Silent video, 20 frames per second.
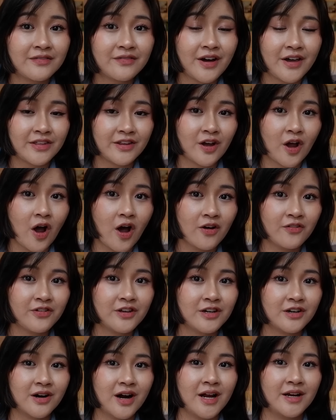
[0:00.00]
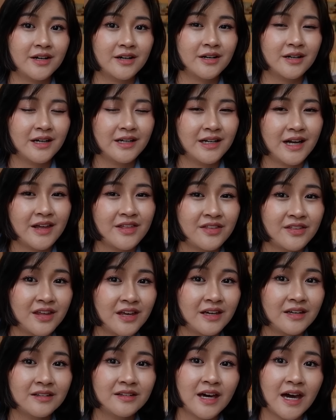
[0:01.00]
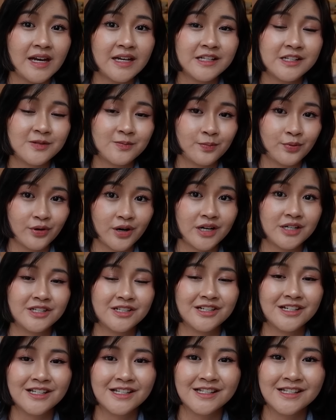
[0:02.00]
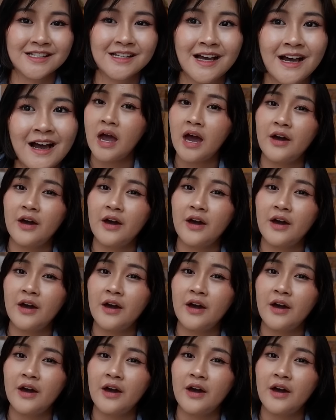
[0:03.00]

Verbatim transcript: to find the coffee grinder, and I think that is precious.